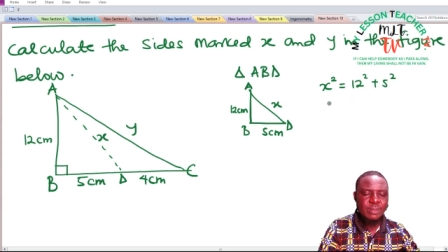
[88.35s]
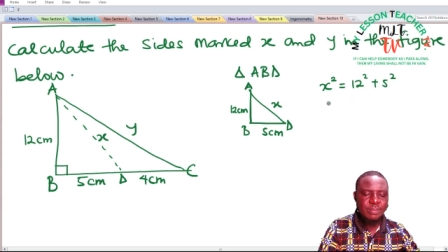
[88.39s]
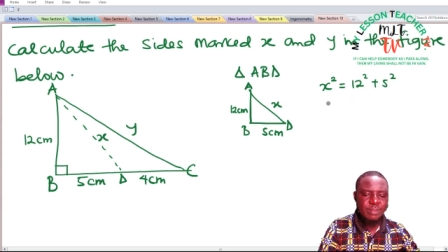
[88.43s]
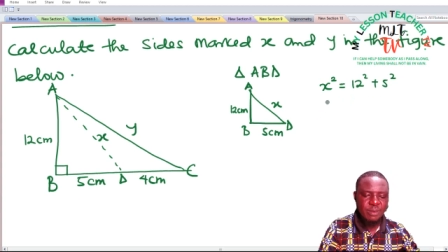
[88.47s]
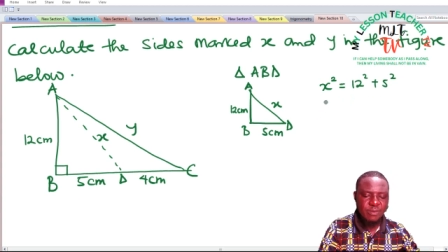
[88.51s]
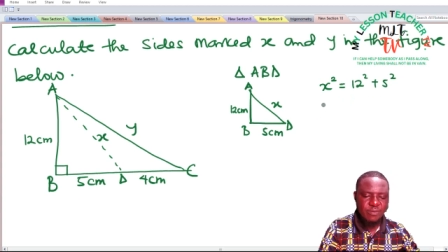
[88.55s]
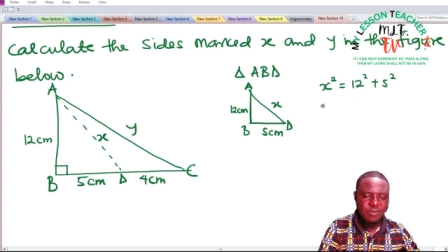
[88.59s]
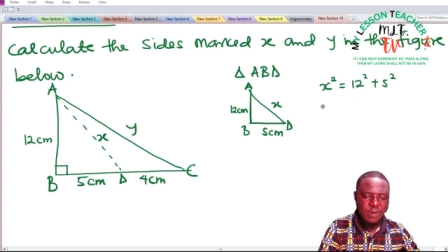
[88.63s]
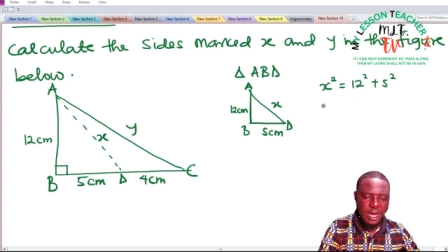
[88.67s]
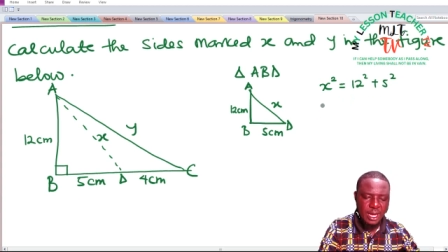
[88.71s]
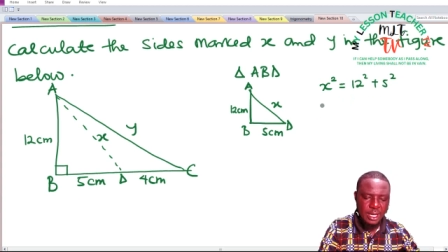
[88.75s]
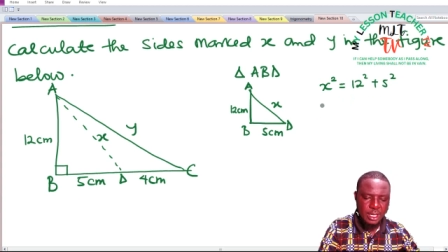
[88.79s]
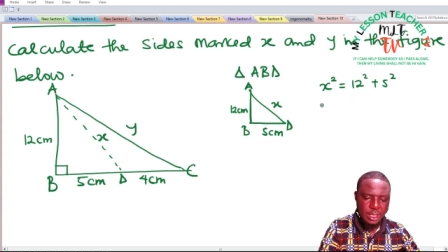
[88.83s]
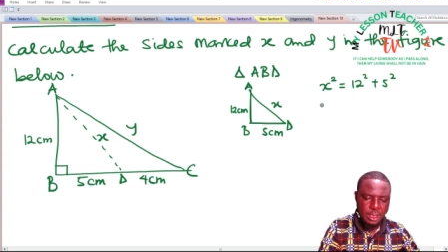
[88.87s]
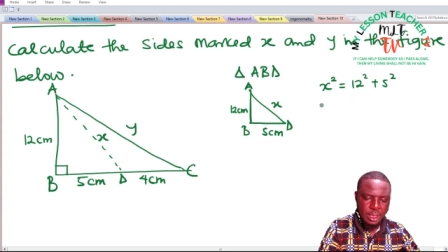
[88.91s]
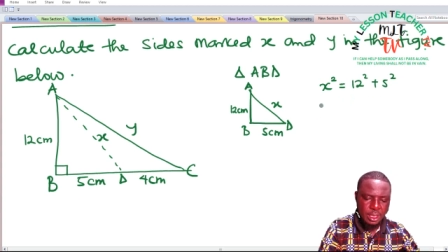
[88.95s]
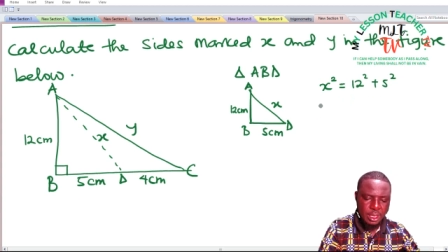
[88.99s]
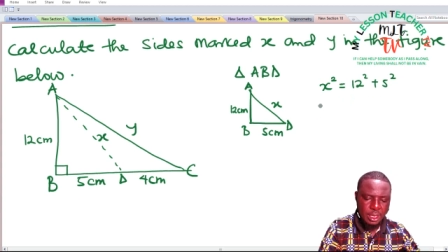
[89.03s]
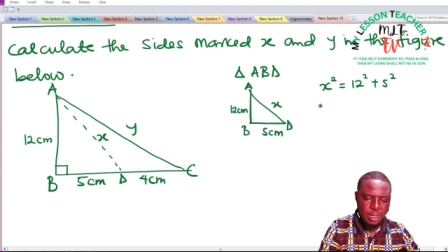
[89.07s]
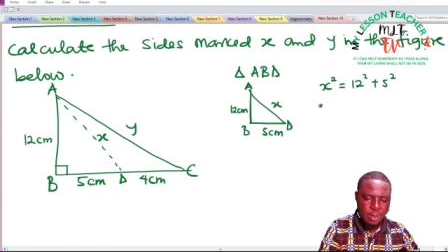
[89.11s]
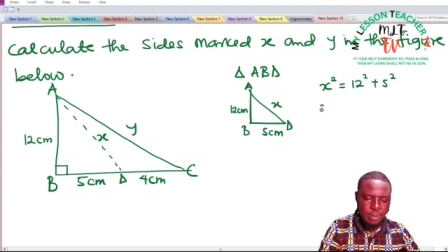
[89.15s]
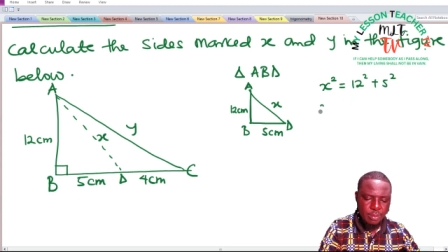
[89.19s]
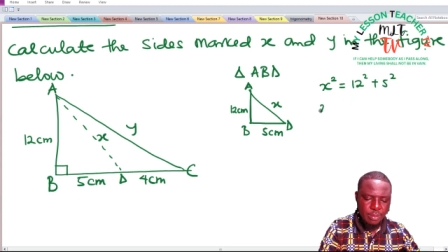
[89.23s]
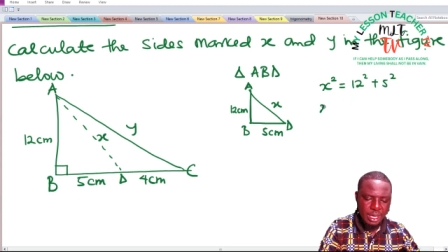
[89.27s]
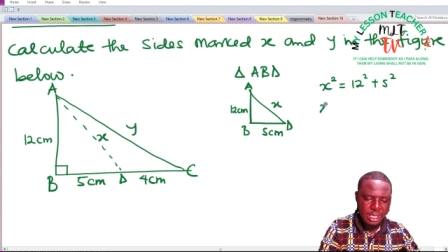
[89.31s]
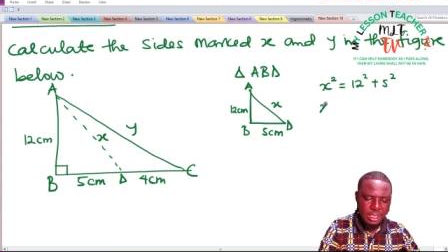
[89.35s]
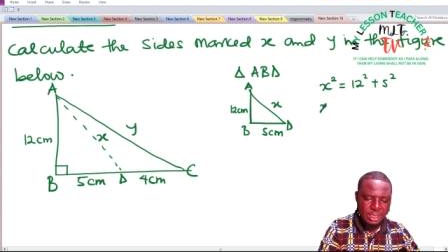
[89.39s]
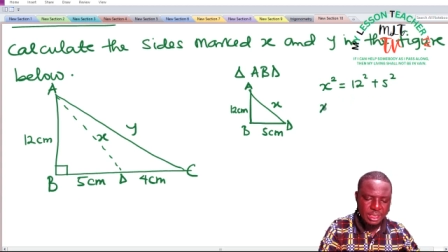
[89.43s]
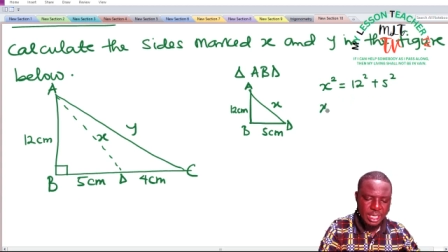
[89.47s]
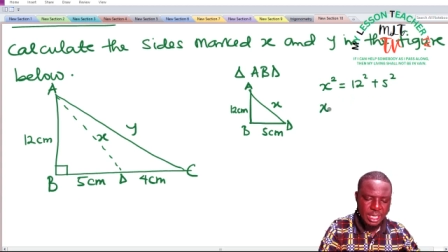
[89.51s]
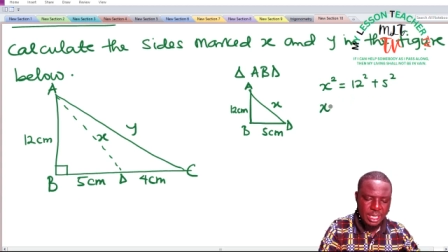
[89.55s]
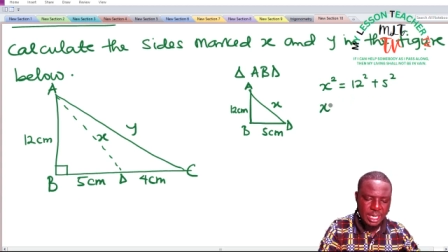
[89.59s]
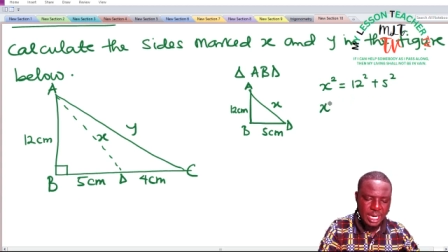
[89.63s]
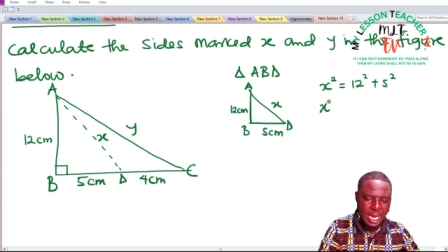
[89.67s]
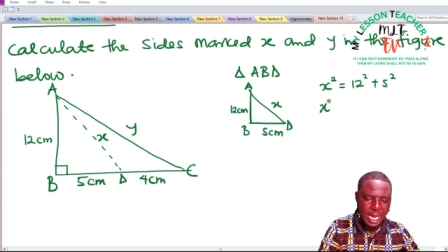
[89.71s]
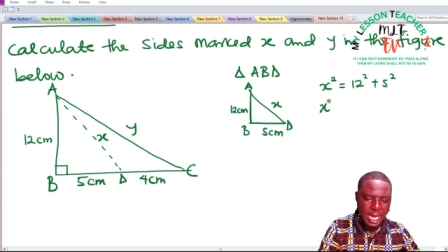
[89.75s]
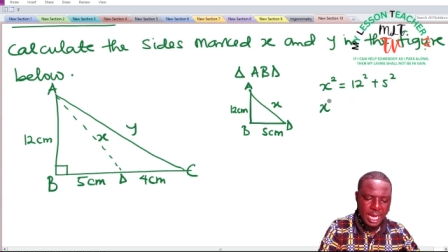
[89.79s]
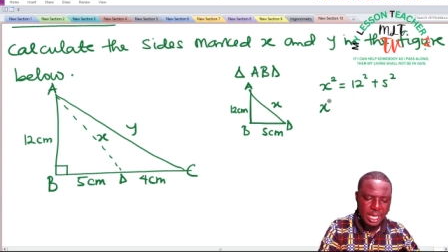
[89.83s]
simplify by
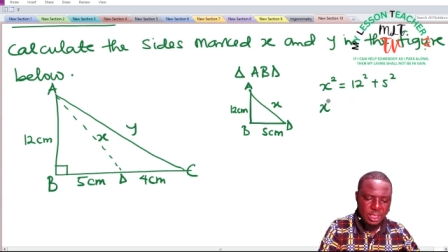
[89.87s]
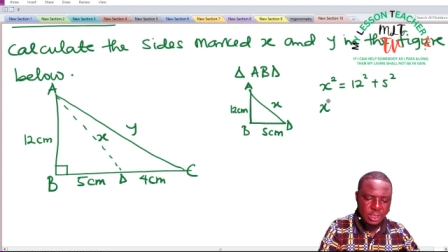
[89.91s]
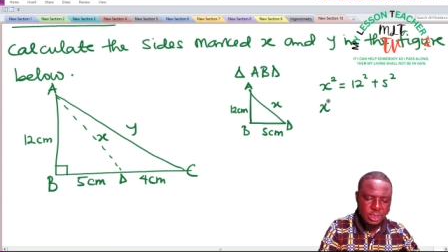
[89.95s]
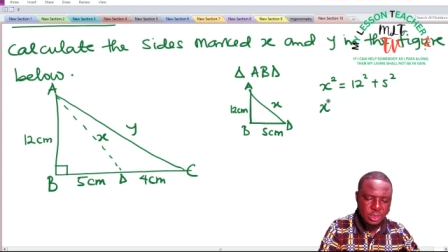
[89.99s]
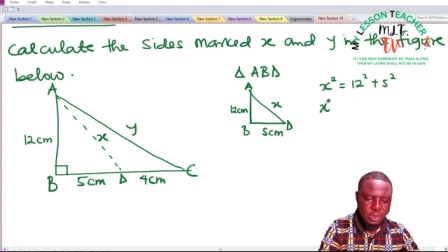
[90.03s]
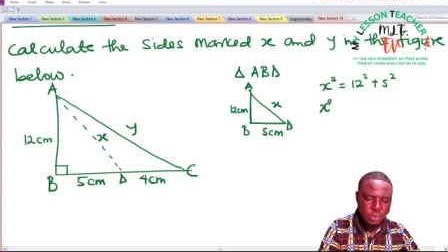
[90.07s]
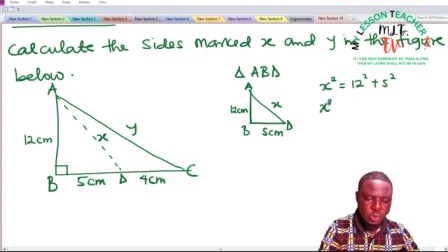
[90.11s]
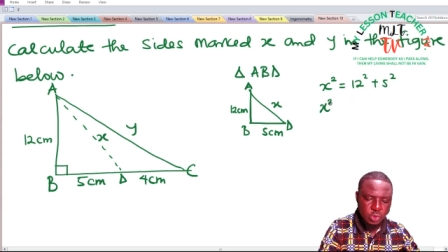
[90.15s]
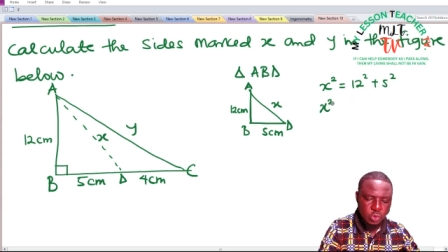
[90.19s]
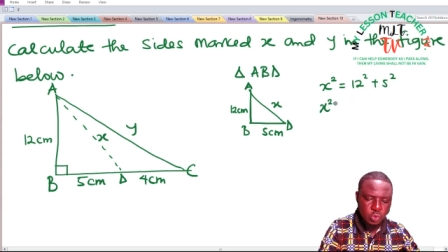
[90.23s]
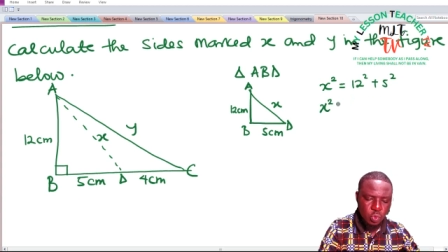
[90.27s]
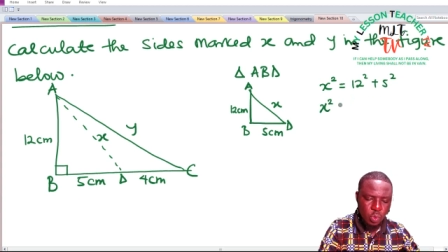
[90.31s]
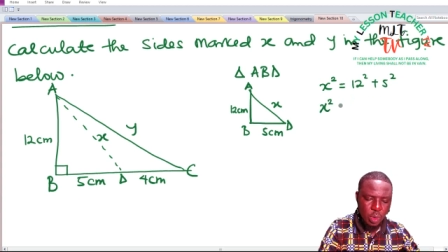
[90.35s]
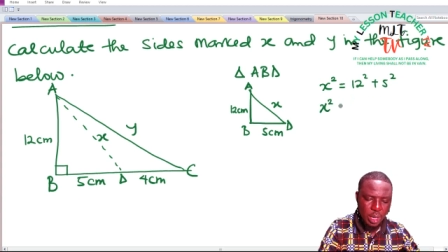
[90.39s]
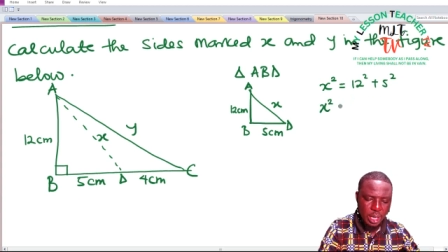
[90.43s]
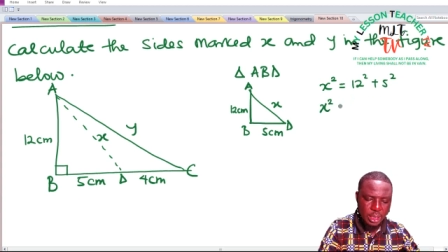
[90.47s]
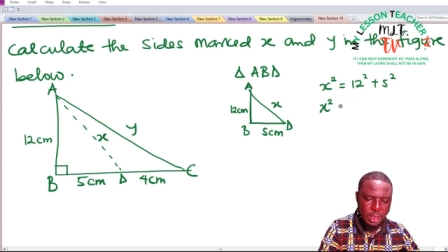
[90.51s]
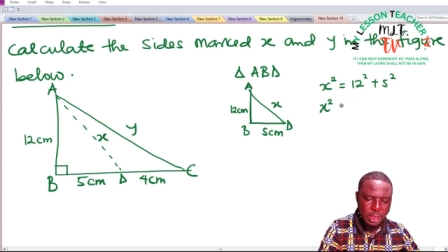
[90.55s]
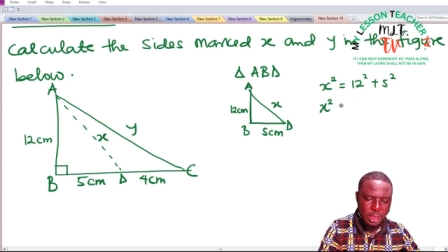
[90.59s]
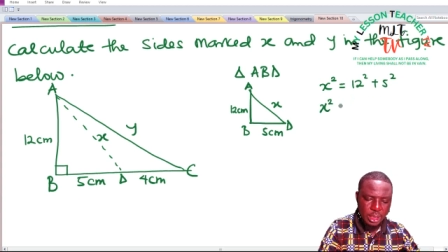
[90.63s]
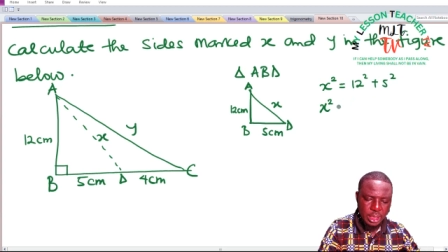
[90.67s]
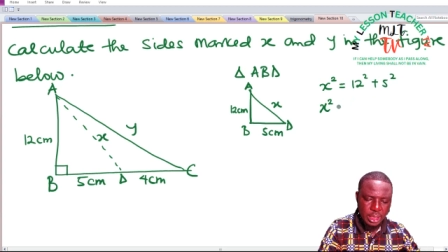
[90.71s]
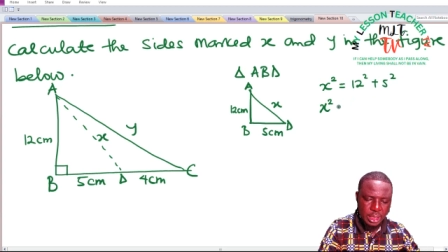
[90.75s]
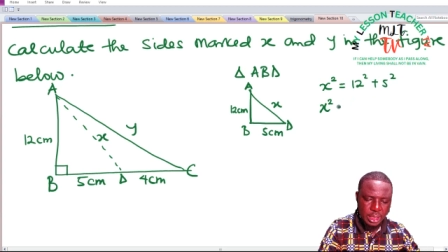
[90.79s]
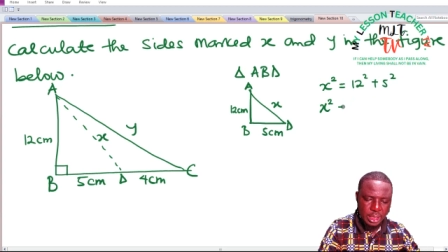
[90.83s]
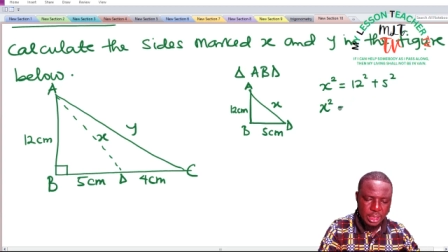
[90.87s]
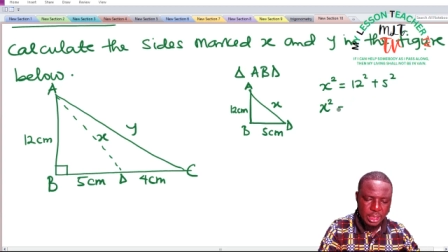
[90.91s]
saying X squared